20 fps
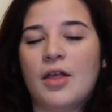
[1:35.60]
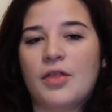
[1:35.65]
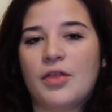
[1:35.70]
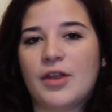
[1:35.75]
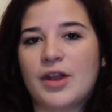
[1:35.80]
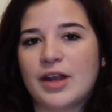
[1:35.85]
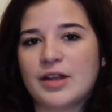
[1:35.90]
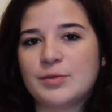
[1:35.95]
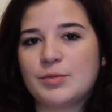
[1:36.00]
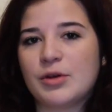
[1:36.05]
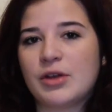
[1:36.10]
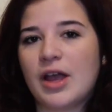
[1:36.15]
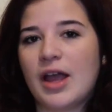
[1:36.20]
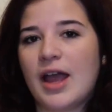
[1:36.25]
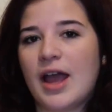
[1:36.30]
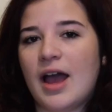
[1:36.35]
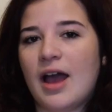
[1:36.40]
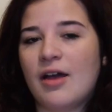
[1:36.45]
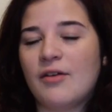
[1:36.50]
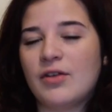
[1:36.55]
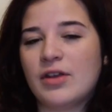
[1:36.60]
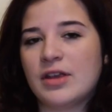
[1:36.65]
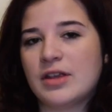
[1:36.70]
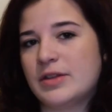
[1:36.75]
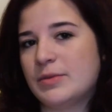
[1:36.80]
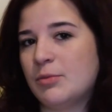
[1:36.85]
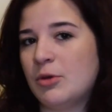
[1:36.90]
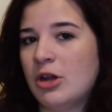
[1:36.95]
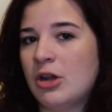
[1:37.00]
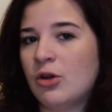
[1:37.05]
The next book I have
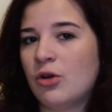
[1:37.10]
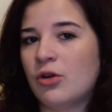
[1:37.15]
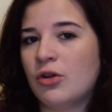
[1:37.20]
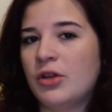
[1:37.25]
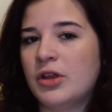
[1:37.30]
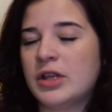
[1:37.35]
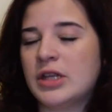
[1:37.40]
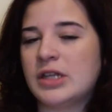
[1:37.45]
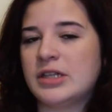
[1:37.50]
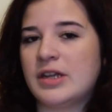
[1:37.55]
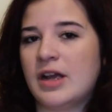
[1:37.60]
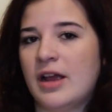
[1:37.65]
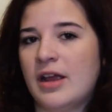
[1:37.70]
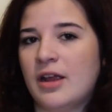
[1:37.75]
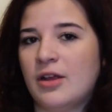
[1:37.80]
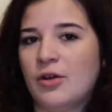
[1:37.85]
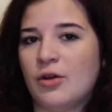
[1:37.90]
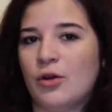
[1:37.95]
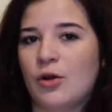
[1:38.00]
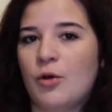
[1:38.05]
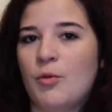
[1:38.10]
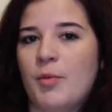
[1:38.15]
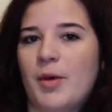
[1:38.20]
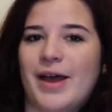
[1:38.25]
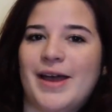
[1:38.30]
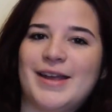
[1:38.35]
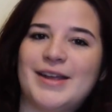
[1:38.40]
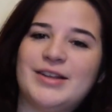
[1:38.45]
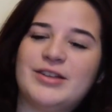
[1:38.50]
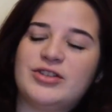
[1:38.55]
is Me and Earl and the Dying Girl
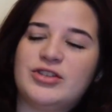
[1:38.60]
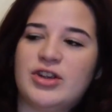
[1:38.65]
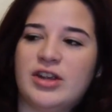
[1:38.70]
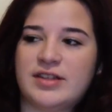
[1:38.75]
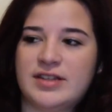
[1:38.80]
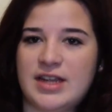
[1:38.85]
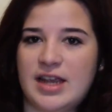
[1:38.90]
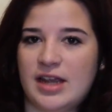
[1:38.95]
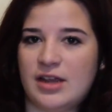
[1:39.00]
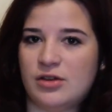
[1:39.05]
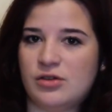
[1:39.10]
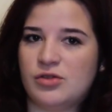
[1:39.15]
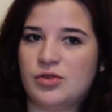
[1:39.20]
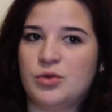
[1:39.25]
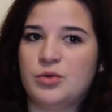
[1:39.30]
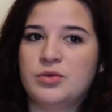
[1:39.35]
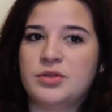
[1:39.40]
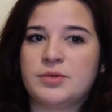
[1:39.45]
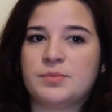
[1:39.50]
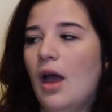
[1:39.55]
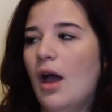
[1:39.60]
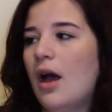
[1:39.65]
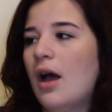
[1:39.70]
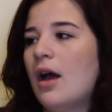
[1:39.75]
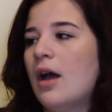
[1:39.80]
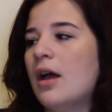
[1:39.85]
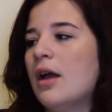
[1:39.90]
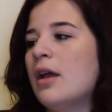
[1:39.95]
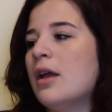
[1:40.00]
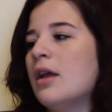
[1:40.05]
by Jesse Andrews.
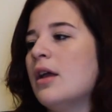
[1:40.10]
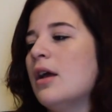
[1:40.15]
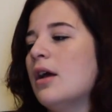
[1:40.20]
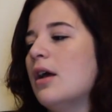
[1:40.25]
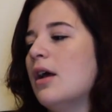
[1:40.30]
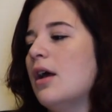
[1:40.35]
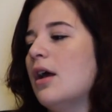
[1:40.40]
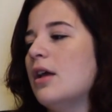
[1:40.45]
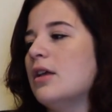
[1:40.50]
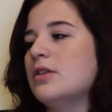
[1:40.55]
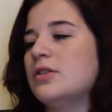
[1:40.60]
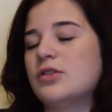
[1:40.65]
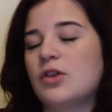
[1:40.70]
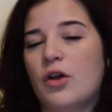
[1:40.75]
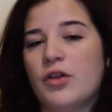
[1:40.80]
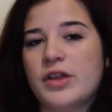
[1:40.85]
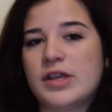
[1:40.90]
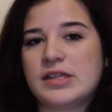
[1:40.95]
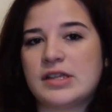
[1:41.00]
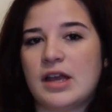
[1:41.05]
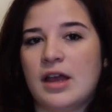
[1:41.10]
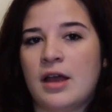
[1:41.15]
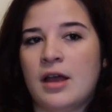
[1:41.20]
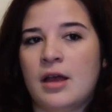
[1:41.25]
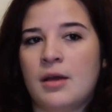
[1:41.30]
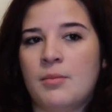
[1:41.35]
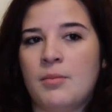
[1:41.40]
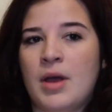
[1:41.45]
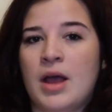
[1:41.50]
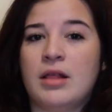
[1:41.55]
I saw this
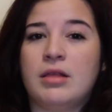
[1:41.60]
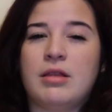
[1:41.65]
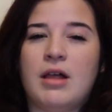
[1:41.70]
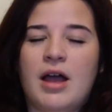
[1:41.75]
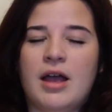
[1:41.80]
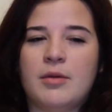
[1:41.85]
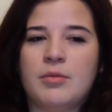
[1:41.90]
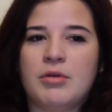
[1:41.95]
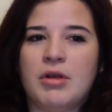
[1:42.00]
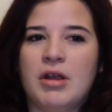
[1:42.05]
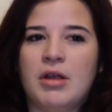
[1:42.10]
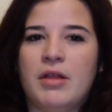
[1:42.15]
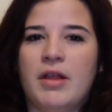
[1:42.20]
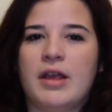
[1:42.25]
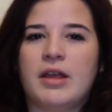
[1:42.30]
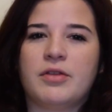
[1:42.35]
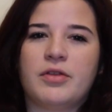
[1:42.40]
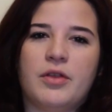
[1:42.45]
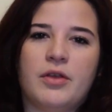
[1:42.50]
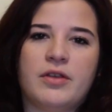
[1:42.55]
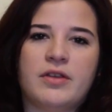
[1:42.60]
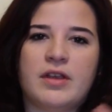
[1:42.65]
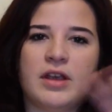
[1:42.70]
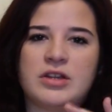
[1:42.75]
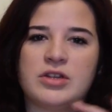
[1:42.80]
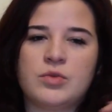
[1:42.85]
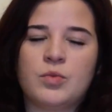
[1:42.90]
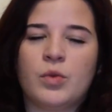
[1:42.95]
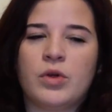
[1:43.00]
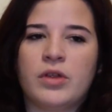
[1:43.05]
at my library, like the
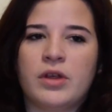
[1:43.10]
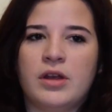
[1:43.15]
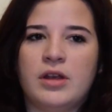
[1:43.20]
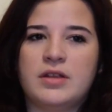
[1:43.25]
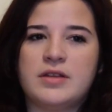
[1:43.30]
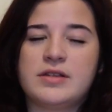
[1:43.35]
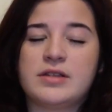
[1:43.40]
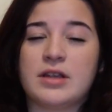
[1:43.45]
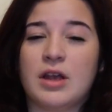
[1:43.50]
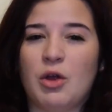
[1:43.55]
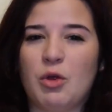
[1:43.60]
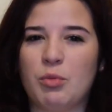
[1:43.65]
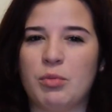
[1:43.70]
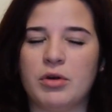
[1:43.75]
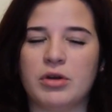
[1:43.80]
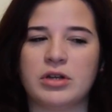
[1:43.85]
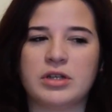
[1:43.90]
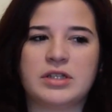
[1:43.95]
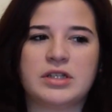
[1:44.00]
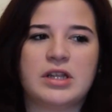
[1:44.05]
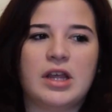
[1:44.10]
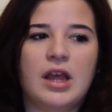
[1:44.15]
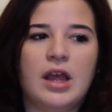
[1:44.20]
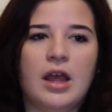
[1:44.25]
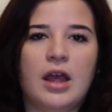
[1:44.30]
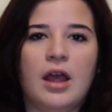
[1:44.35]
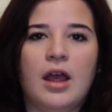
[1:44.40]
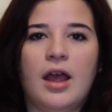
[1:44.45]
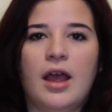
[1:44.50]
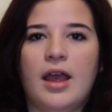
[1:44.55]
section where they sell books,
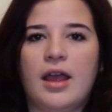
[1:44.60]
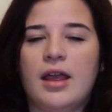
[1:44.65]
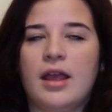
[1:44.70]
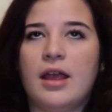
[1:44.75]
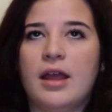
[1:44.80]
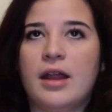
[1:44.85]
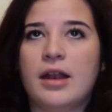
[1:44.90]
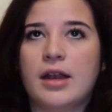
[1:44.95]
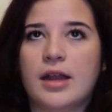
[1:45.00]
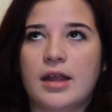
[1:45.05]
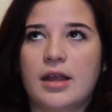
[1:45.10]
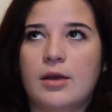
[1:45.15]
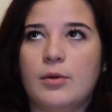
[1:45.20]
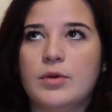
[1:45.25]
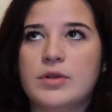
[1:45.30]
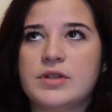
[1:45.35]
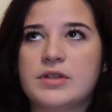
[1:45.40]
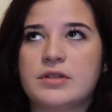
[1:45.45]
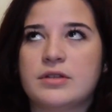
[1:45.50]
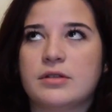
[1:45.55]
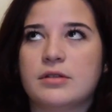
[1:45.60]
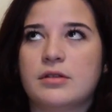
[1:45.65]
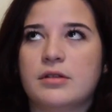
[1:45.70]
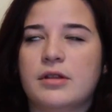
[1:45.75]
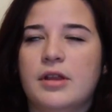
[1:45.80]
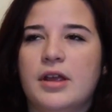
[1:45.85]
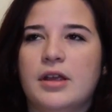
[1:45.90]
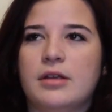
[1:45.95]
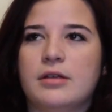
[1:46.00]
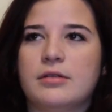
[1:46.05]
and it was
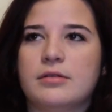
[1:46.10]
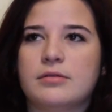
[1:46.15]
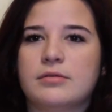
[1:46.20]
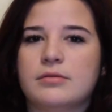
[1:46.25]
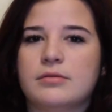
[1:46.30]
like